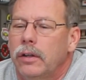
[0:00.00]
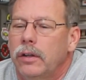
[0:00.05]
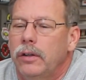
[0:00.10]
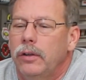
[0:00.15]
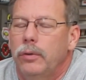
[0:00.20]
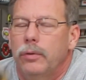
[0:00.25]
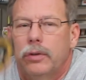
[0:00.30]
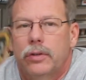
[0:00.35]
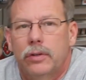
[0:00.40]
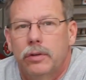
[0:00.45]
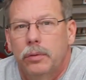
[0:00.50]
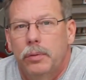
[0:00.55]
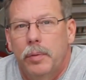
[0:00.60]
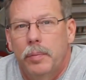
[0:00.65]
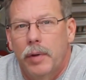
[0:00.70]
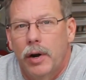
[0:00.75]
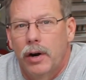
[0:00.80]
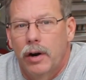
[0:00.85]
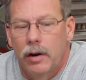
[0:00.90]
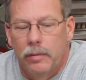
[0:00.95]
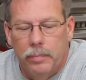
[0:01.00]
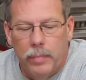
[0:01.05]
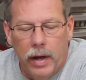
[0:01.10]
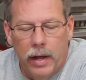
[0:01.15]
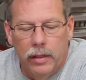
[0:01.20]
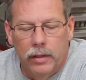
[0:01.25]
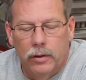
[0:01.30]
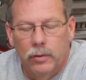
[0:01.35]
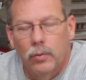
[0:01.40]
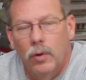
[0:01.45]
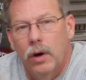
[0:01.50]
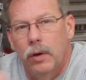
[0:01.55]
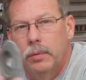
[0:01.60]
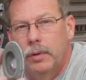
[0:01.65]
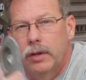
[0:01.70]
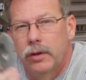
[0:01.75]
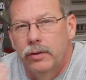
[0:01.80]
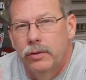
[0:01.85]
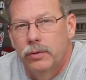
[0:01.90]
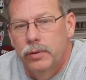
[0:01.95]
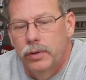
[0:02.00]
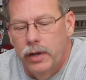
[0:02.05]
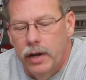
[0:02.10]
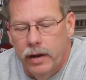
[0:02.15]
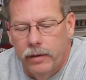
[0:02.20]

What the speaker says: you would still be better off buying the DeWalt because you wouldn't